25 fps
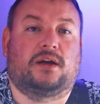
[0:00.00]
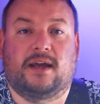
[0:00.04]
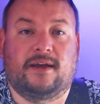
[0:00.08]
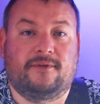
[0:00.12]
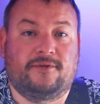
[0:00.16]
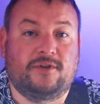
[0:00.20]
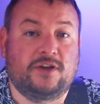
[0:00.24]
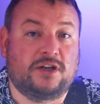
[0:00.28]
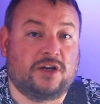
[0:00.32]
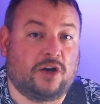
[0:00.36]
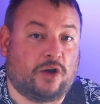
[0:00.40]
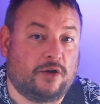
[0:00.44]

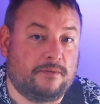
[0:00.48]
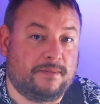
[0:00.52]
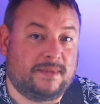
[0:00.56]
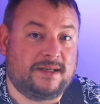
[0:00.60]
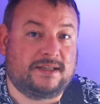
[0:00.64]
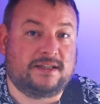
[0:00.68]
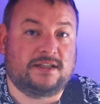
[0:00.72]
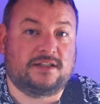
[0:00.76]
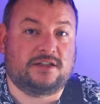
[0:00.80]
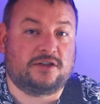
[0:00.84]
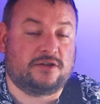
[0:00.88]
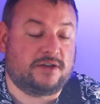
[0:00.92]
If you'd like
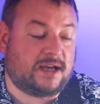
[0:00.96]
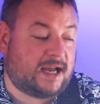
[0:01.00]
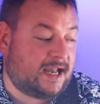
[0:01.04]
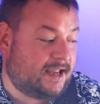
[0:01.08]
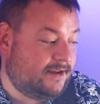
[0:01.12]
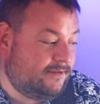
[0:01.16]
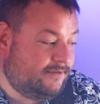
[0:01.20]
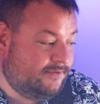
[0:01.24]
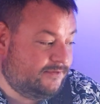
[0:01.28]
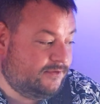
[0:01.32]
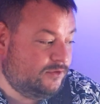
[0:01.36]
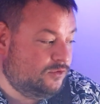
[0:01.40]
me to do
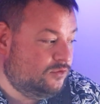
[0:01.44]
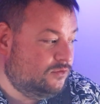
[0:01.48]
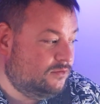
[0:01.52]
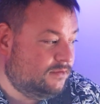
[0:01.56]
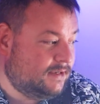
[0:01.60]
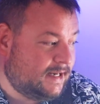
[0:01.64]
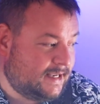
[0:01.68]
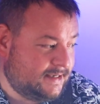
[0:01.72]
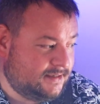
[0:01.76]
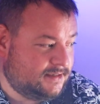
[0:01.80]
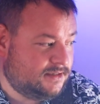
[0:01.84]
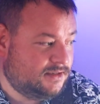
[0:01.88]
a full
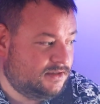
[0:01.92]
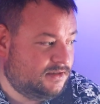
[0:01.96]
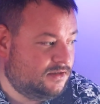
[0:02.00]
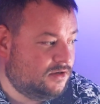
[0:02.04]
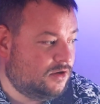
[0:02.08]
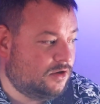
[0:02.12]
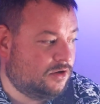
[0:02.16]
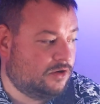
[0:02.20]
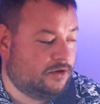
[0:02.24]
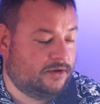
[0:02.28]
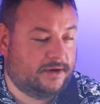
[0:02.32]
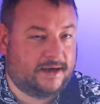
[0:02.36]

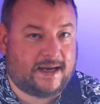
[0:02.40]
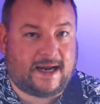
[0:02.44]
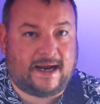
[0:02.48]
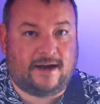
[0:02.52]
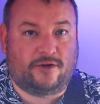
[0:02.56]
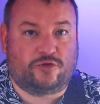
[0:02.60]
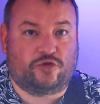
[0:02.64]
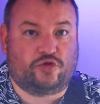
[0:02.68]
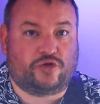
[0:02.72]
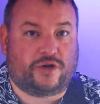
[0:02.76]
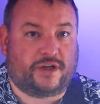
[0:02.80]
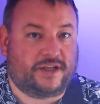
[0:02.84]
lesson on
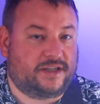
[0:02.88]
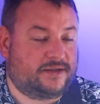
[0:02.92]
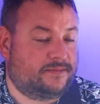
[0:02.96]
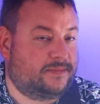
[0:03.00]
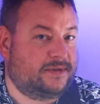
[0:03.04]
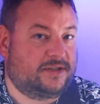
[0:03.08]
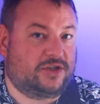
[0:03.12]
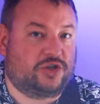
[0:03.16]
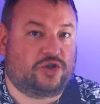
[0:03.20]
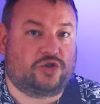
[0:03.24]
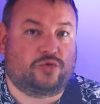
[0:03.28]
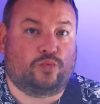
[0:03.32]
how
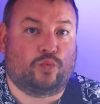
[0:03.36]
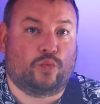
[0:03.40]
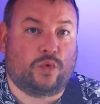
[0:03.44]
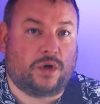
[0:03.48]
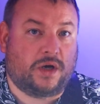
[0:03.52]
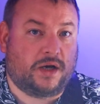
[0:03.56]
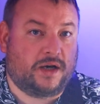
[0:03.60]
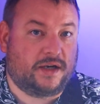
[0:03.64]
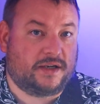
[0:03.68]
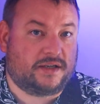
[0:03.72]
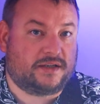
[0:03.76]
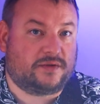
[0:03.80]
transposition
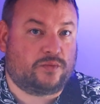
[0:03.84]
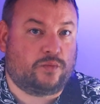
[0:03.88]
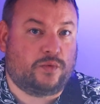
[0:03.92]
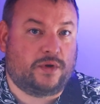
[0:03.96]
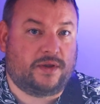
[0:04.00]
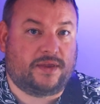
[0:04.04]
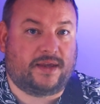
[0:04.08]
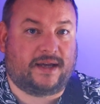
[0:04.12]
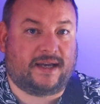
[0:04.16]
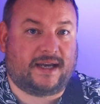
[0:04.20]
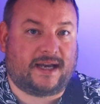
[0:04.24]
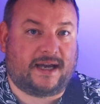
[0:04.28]
works
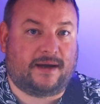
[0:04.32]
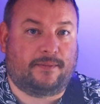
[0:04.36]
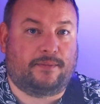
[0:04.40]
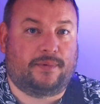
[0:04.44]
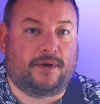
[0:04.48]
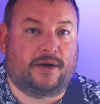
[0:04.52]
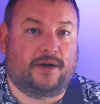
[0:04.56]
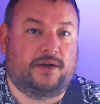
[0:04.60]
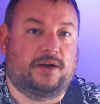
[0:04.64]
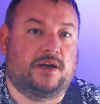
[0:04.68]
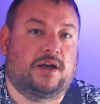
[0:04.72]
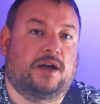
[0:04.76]
with a
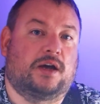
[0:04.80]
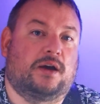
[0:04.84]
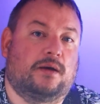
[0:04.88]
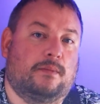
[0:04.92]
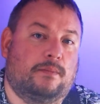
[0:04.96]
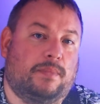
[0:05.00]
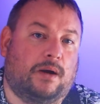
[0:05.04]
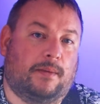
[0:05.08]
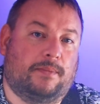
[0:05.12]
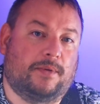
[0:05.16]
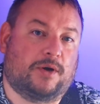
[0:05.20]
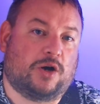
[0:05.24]
capo,
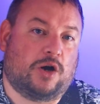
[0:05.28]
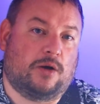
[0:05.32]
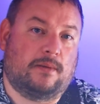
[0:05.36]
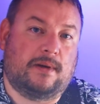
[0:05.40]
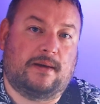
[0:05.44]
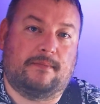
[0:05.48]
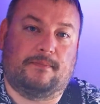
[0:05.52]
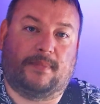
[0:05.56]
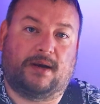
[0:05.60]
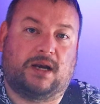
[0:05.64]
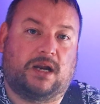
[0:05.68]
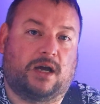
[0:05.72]
pop a
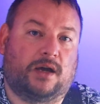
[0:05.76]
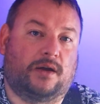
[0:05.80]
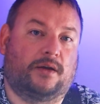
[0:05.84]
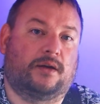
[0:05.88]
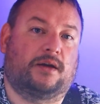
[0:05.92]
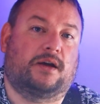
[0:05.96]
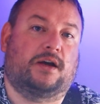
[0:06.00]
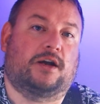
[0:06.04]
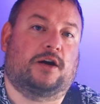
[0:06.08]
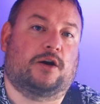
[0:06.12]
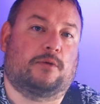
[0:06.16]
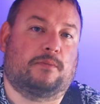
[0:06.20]
comment
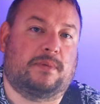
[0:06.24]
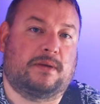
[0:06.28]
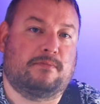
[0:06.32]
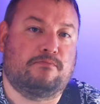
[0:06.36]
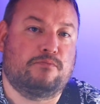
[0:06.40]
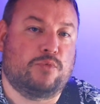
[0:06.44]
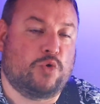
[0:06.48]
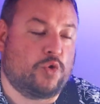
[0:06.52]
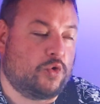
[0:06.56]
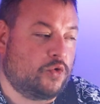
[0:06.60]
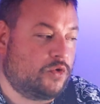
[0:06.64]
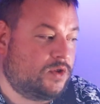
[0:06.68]
below and I'll be
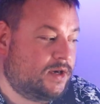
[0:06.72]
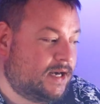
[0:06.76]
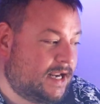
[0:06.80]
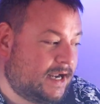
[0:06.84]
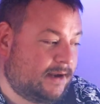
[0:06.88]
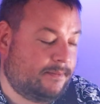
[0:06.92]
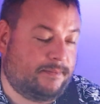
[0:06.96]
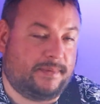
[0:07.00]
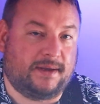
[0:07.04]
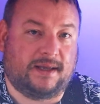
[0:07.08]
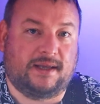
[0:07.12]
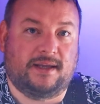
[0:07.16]
more than
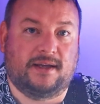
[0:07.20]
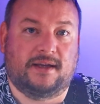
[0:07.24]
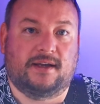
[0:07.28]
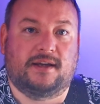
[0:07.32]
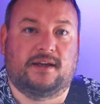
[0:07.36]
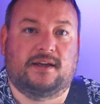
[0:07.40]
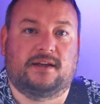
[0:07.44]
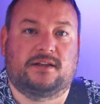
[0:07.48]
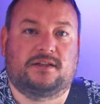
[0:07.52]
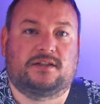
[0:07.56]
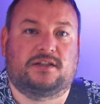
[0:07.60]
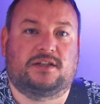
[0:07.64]
happy
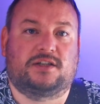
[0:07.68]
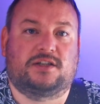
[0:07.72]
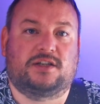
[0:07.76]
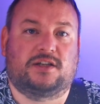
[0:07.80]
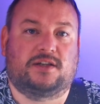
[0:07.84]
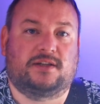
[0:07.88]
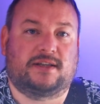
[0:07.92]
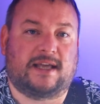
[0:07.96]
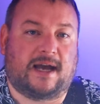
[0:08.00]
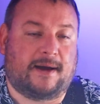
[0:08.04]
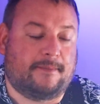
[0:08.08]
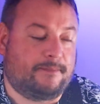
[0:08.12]
to
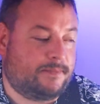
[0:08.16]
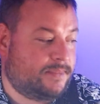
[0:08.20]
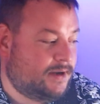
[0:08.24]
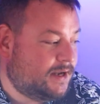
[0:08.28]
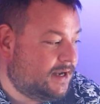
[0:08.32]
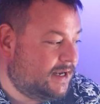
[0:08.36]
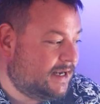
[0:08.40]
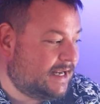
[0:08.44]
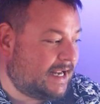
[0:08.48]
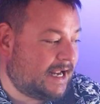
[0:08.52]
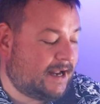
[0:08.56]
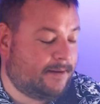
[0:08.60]
do that.
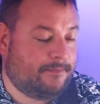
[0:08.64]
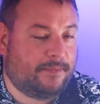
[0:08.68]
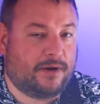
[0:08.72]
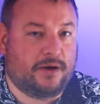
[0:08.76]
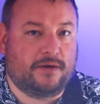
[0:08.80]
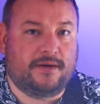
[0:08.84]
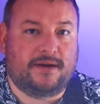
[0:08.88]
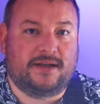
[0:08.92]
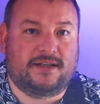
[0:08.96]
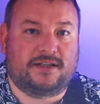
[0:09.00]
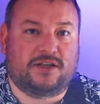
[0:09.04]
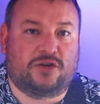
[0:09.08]
But a
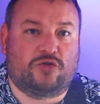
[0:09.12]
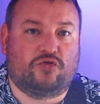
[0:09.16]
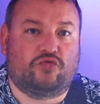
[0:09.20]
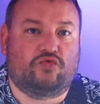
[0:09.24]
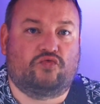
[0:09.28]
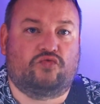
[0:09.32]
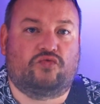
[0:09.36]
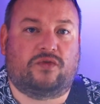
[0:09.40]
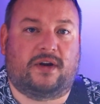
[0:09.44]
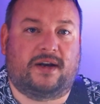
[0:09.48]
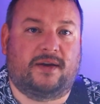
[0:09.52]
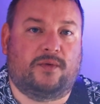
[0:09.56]
capo is a
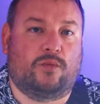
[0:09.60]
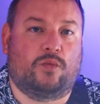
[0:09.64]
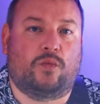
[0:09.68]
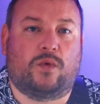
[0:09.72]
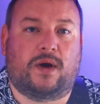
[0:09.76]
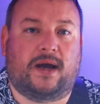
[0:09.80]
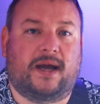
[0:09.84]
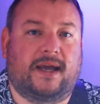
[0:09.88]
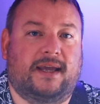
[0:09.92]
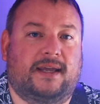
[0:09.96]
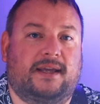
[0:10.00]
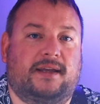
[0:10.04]
great
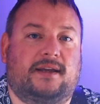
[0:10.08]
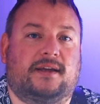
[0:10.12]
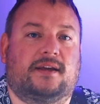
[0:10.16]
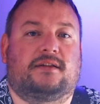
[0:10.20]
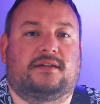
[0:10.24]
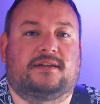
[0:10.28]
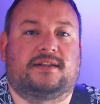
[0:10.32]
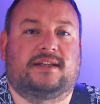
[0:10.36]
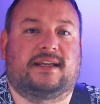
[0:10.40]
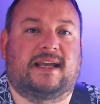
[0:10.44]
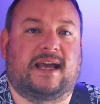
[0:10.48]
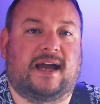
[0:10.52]
way
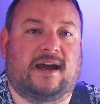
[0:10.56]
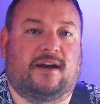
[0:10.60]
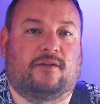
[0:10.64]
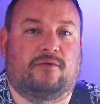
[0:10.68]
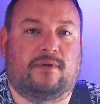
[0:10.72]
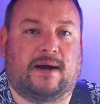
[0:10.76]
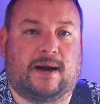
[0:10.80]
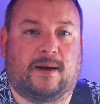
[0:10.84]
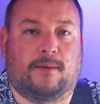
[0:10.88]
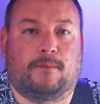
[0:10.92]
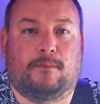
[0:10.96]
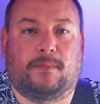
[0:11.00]
to get
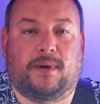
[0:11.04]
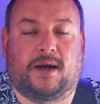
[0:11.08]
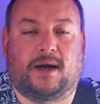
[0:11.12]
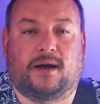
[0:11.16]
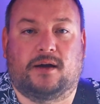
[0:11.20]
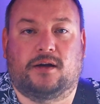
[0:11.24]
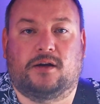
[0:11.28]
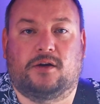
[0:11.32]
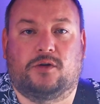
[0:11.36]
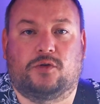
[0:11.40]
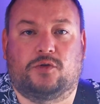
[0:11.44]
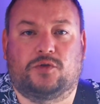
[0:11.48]
around
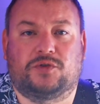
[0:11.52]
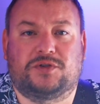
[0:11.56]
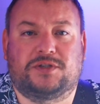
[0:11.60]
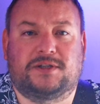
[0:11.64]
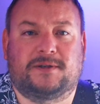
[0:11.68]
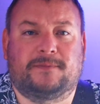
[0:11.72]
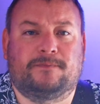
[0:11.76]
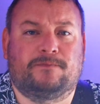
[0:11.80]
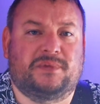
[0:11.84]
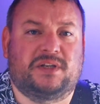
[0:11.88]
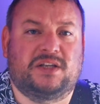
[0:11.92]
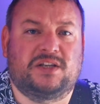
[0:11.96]
bar
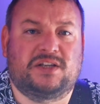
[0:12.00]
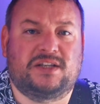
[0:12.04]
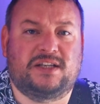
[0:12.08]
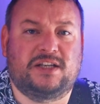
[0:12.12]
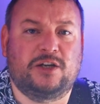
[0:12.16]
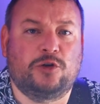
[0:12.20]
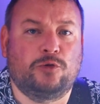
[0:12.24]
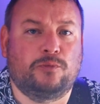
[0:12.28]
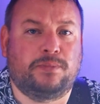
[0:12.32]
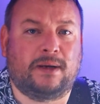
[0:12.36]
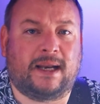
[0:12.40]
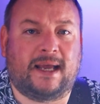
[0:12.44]
chords. You're
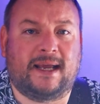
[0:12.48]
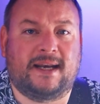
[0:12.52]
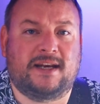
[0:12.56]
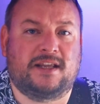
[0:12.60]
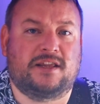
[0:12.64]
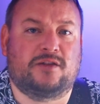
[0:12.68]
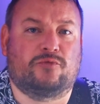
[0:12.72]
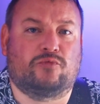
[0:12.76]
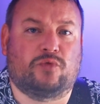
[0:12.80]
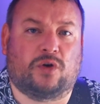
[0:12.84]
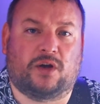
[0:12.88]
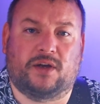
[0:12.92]
still playing
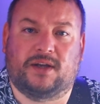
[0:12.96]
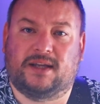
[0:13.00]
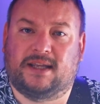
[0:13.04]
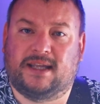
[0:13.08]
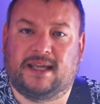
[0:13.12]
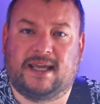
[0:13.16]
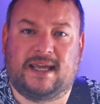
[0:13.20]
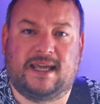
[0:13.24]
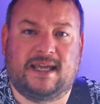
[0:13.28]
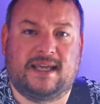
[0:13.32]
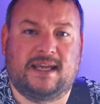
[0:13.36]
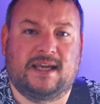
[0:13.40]
in the right
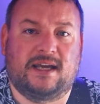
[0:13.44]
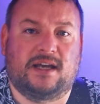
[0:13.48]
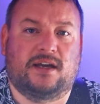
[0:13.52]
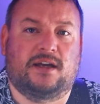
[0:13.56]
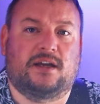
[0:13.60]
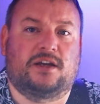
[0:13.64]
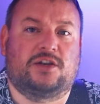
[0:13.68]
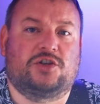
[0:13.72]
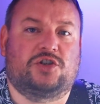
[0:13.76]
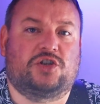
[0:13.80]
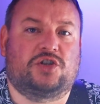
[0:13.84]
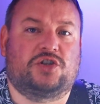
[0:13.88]
key,
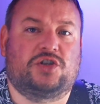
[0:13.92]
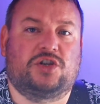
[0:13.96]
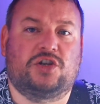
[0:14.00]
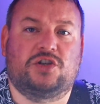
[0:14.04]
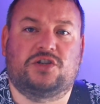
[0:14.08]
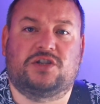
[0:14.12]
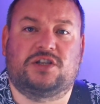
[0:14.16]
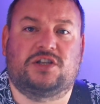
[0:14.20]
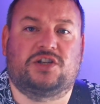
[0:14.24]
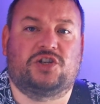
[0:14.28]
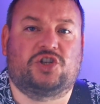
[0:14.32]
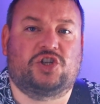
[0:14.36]
just
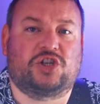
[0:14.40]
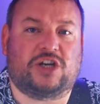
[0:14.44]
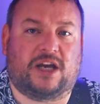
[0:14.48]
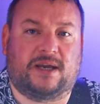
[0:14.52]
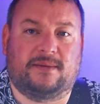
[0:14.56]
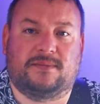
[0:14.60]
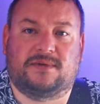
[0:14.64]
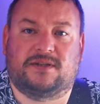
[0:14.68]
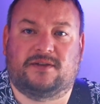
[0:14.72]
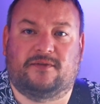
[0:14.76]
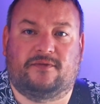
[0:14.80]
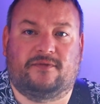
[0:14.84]
using
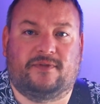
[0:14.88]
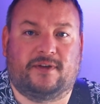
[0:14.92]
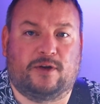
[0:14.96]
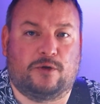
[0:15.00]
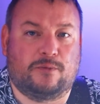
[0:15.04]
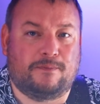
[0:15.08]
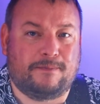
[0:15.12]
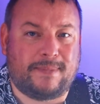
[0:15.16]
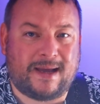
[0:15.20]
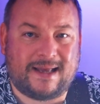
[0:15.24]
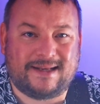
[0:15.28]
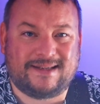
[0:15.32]
shapes that
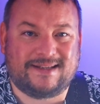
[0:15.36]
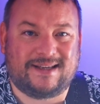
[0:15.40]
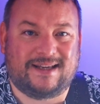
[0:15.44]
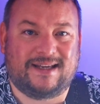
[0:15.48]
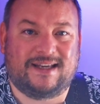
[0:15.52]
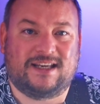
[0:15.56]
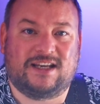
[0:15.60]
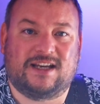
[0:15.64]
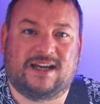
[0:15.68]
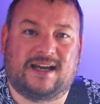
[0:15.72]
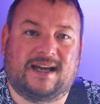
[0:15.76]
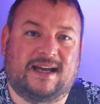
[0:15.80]
feel better
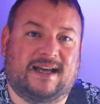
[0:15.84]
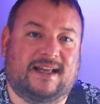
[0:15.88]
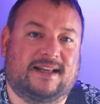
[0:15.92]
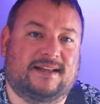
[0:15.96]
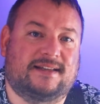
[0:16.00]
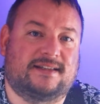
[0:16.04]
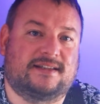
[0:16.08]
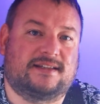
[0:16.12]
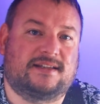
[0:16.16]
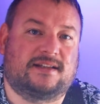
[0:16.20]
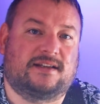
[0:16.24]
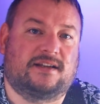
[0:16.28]
in your
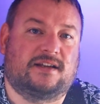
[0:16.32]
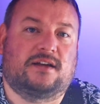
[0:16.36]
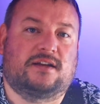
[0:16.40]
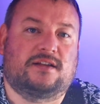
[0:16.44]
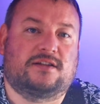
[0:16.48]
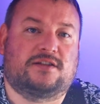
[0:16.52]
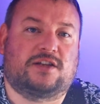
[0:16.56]
hands.